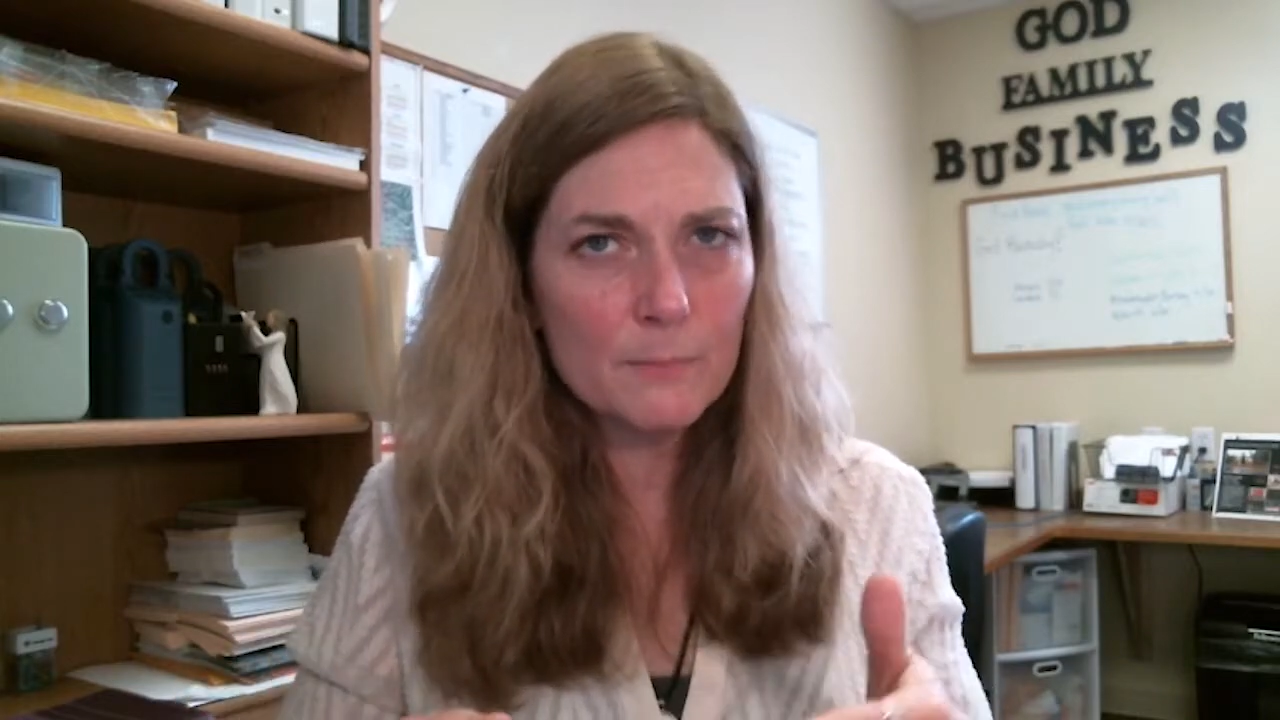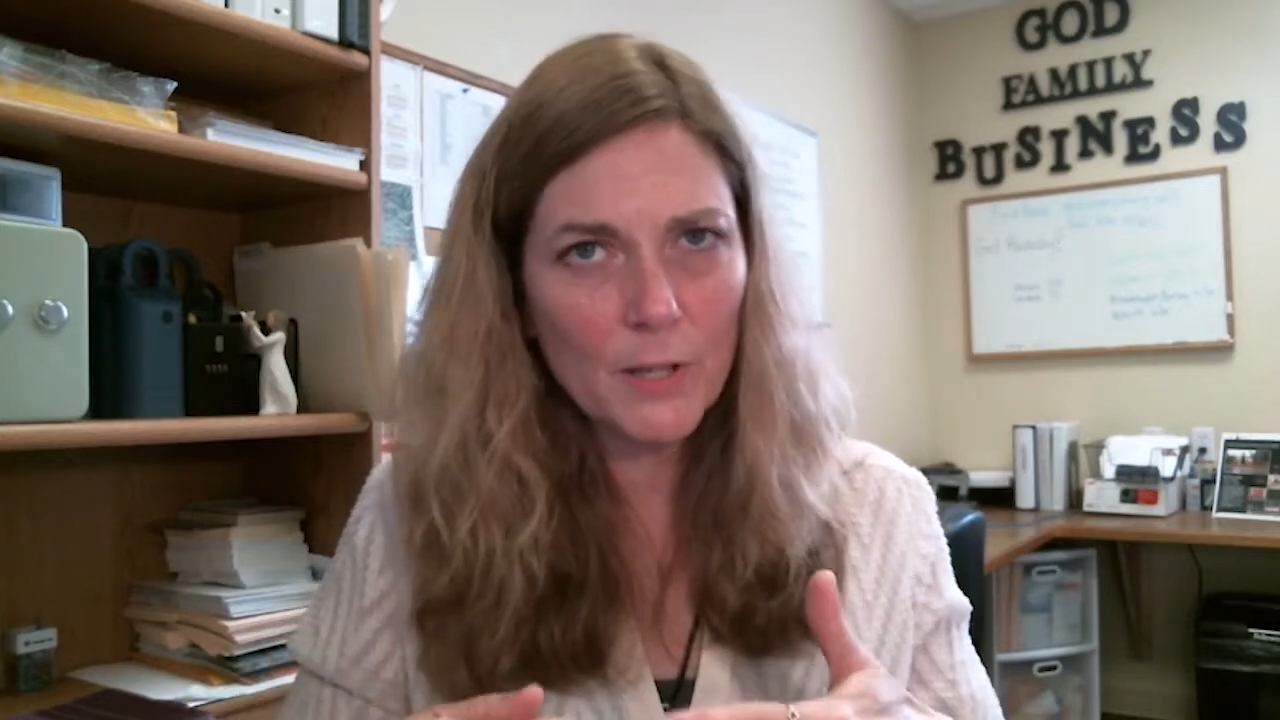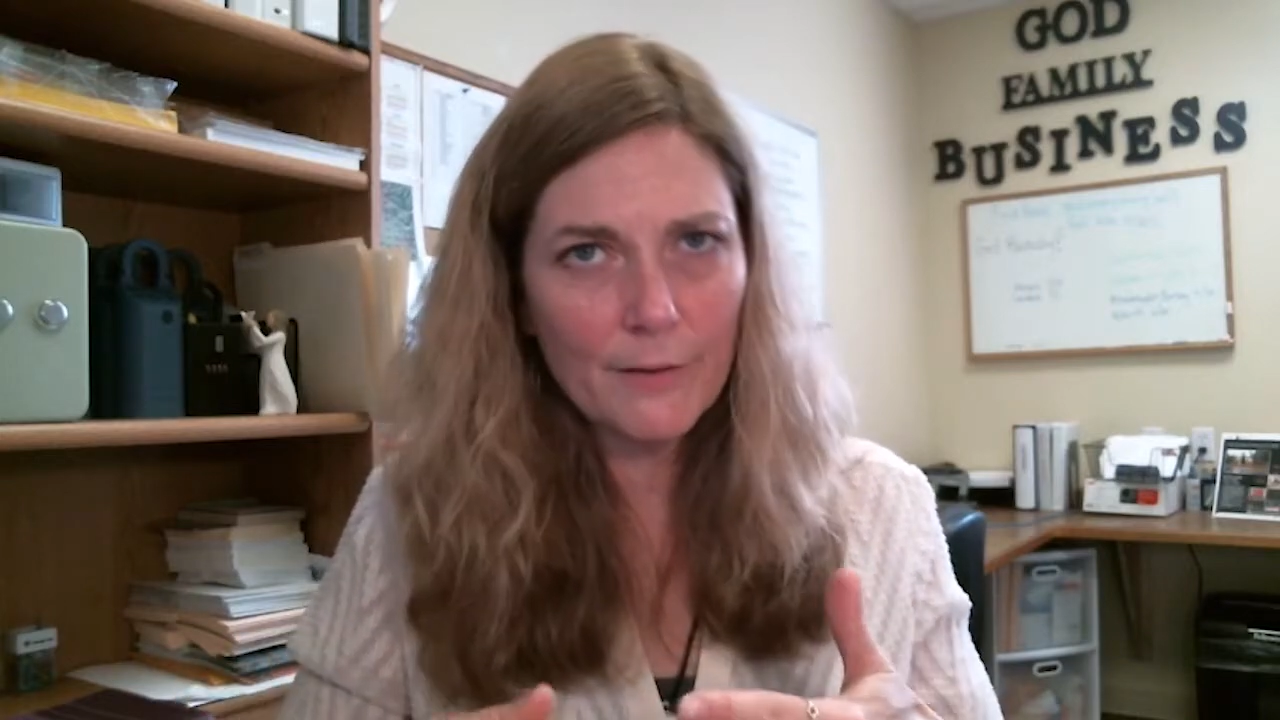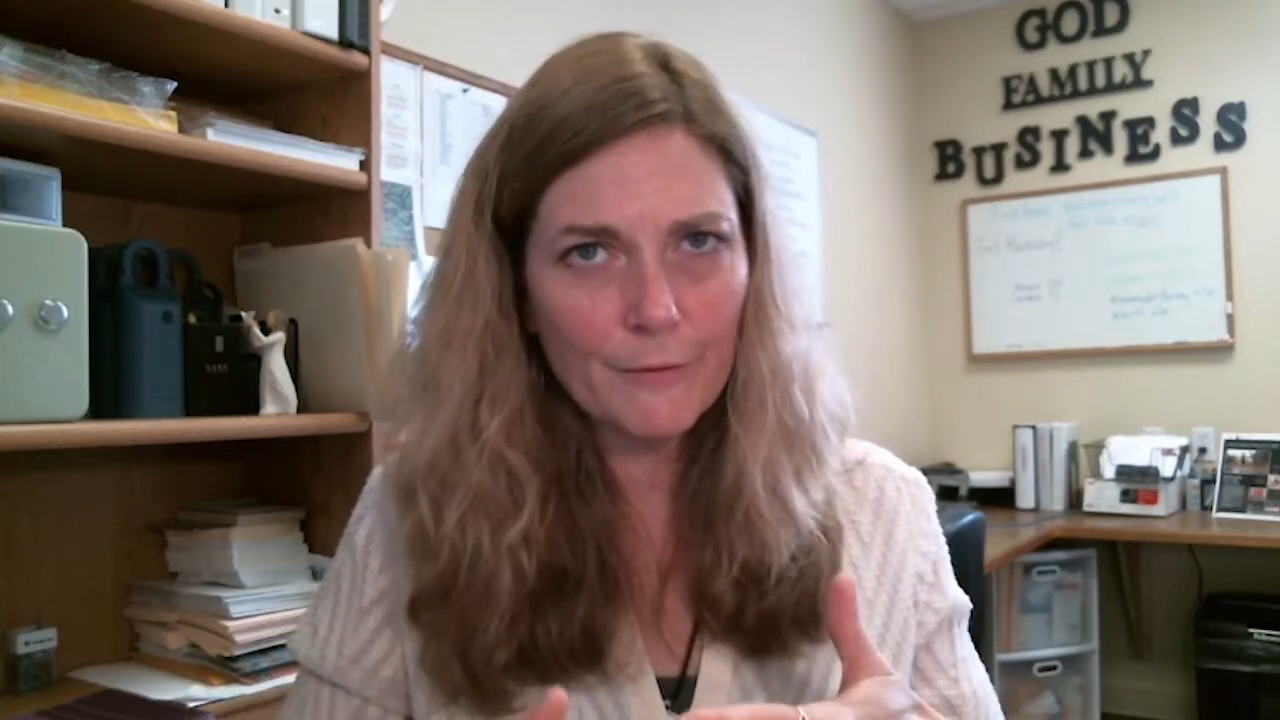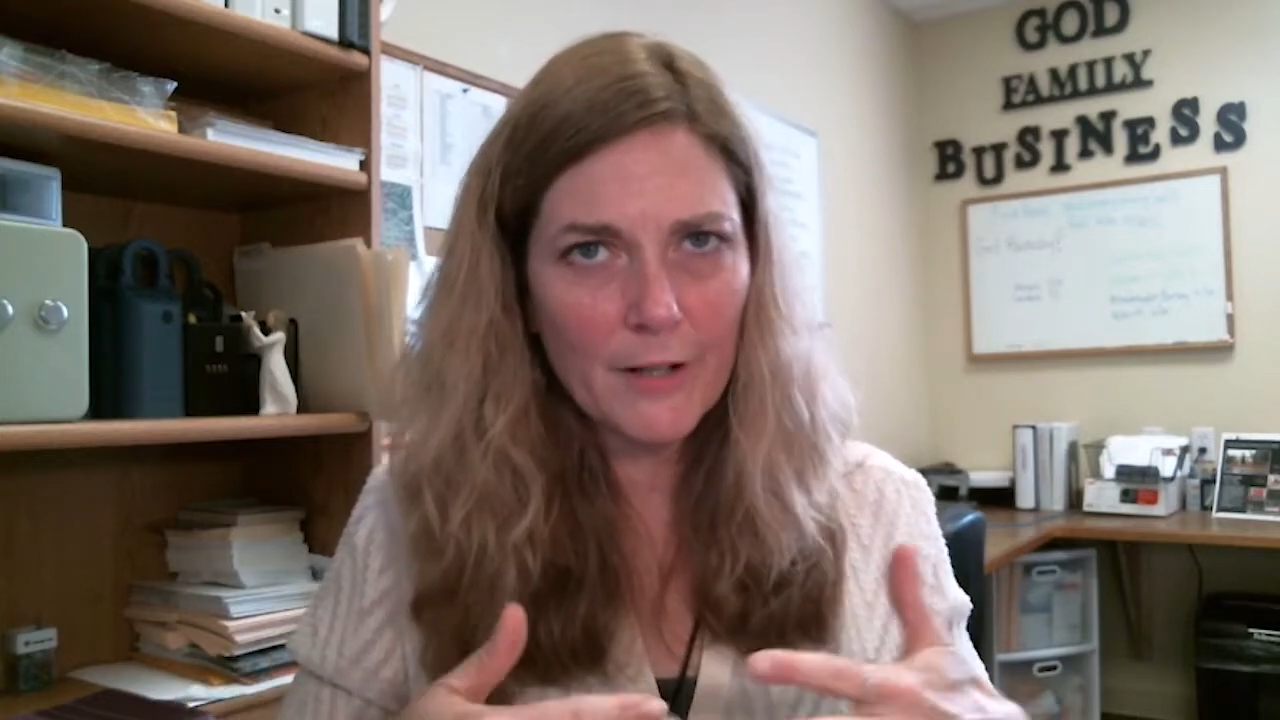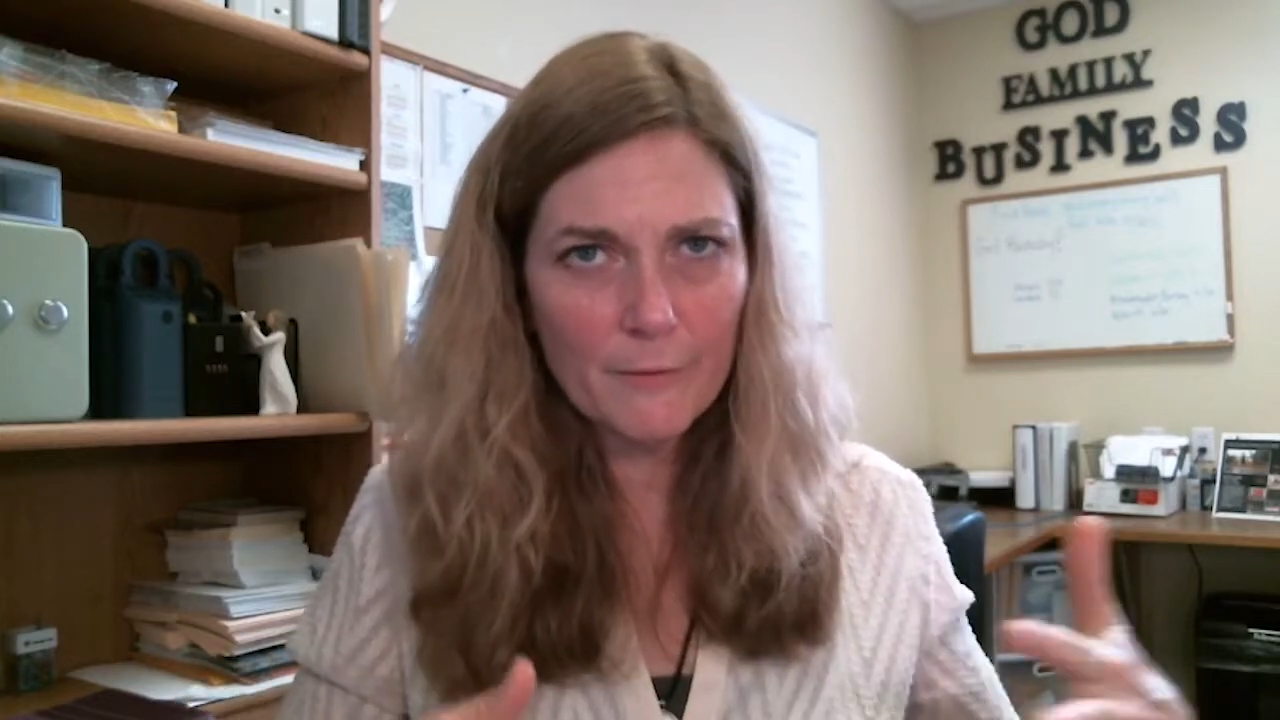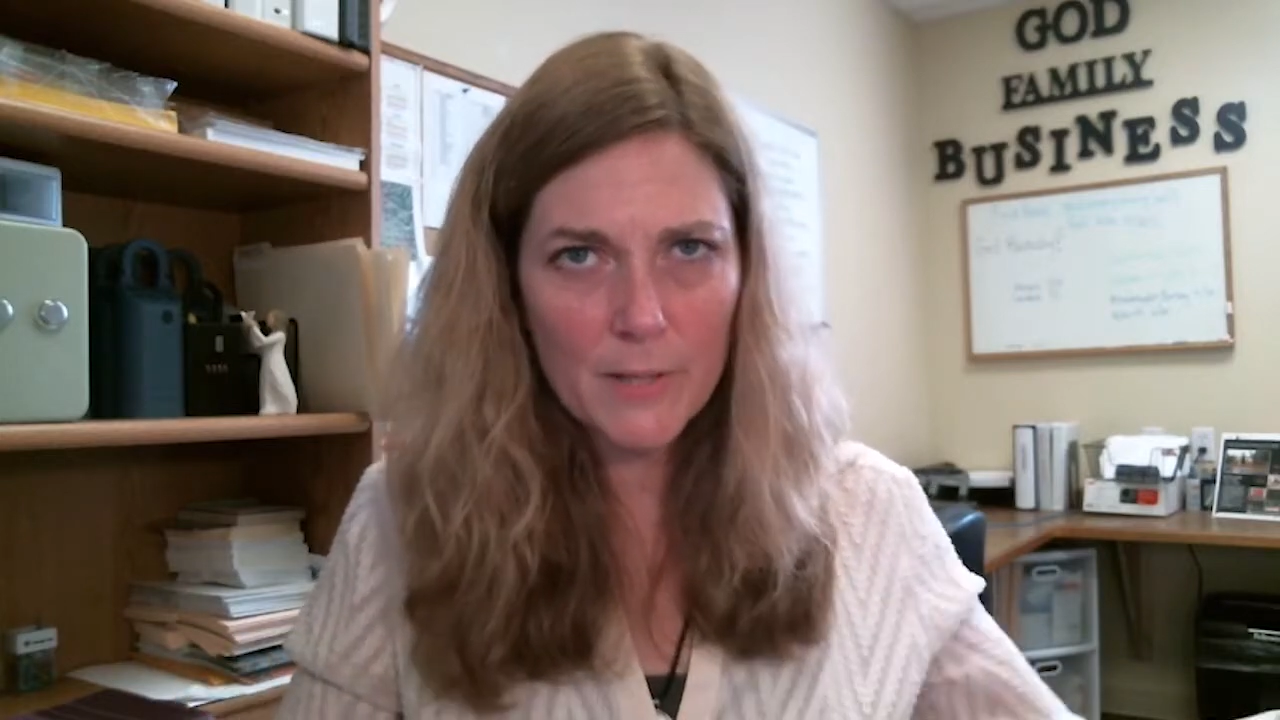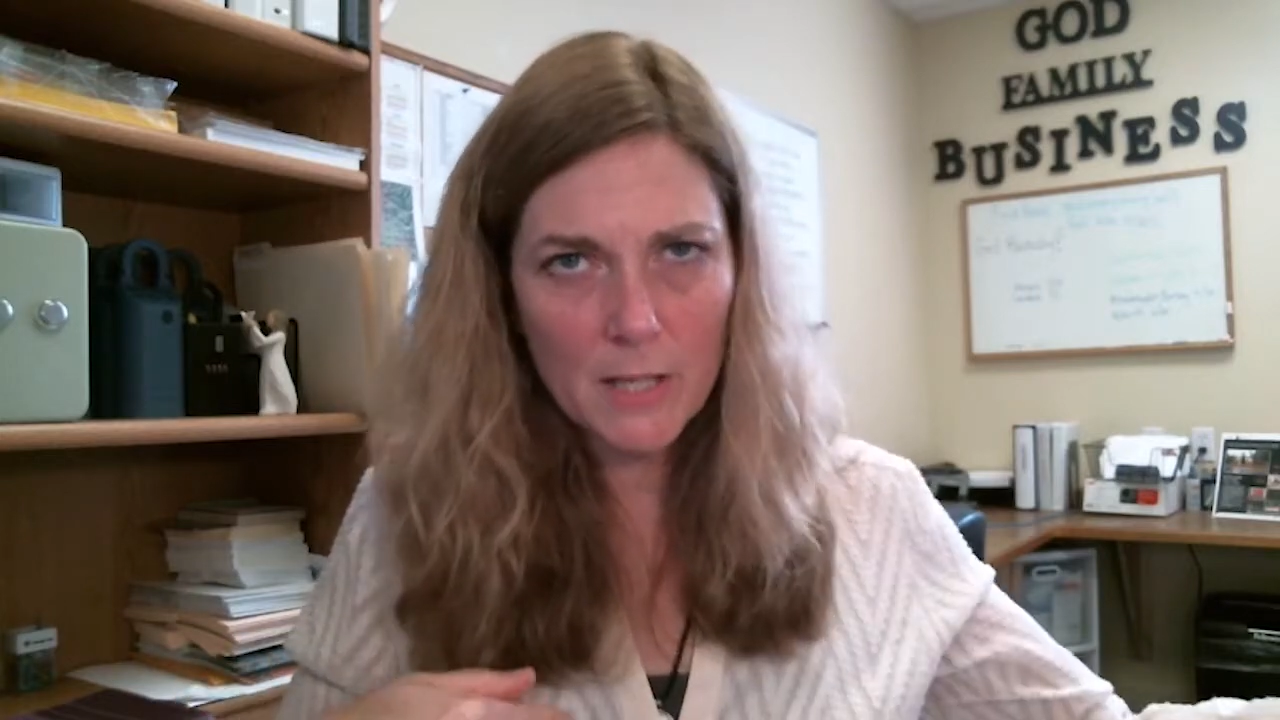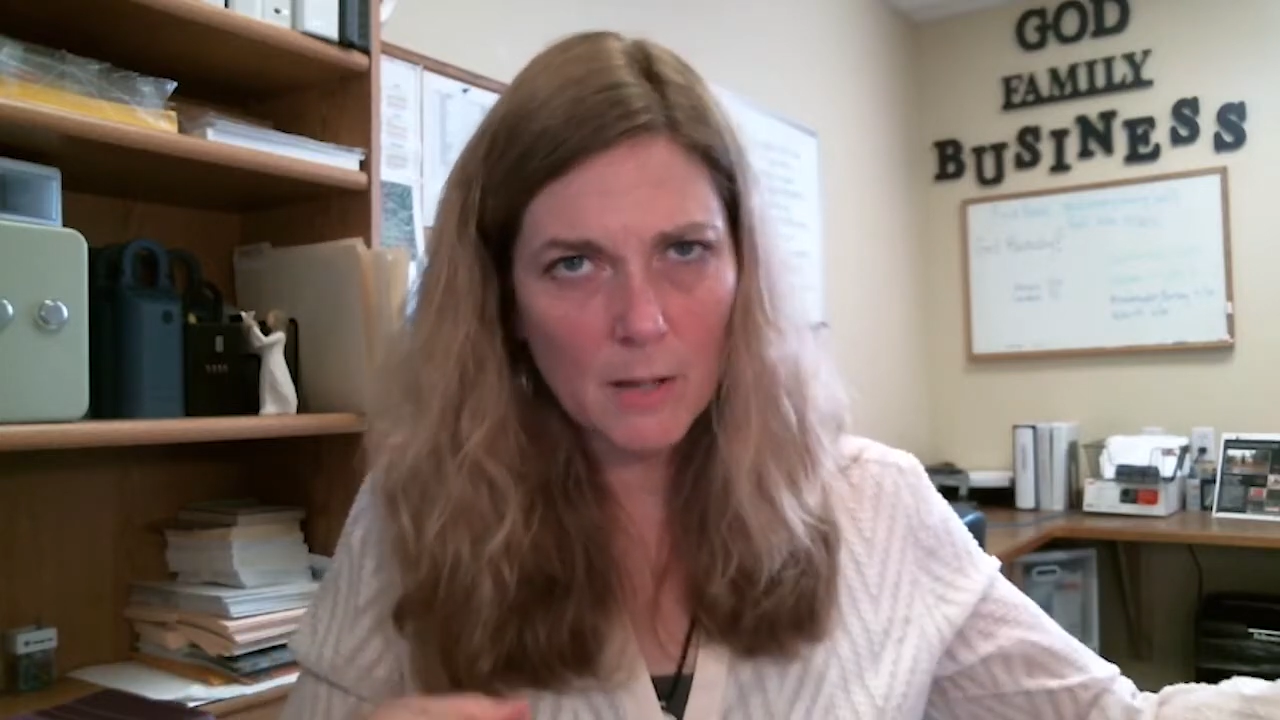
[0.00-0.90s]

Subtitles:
put in front of me